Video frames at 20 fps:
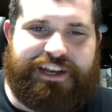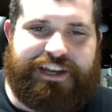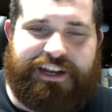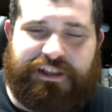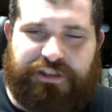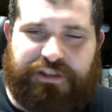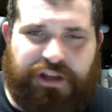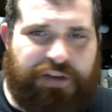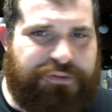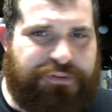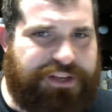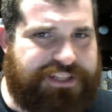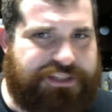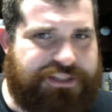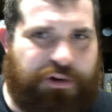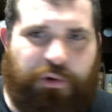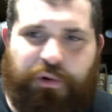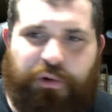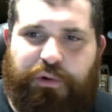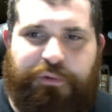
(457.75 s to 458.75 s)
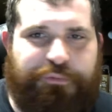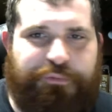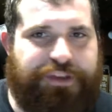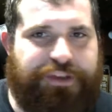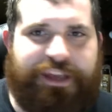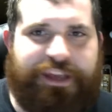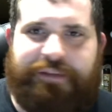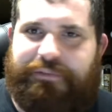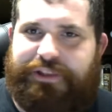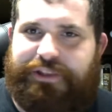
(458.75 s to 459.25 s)
I love his whole
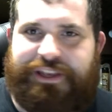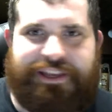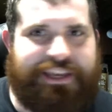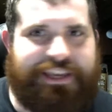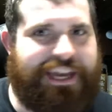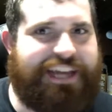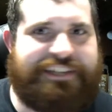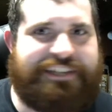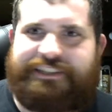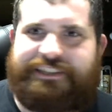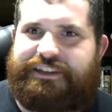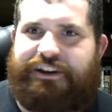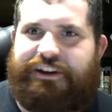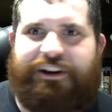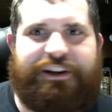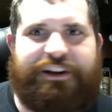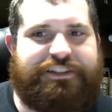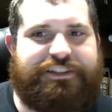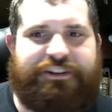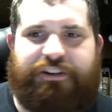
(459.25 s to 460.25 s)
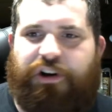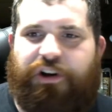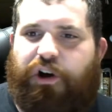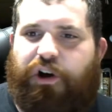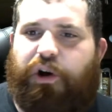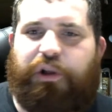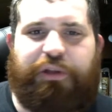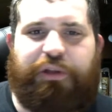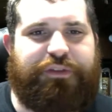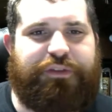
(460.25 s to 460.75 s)
family. Ghastly, Haunter,
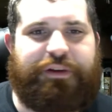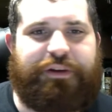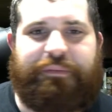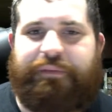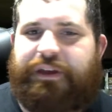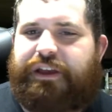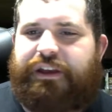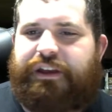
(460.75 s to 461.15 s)
all of them.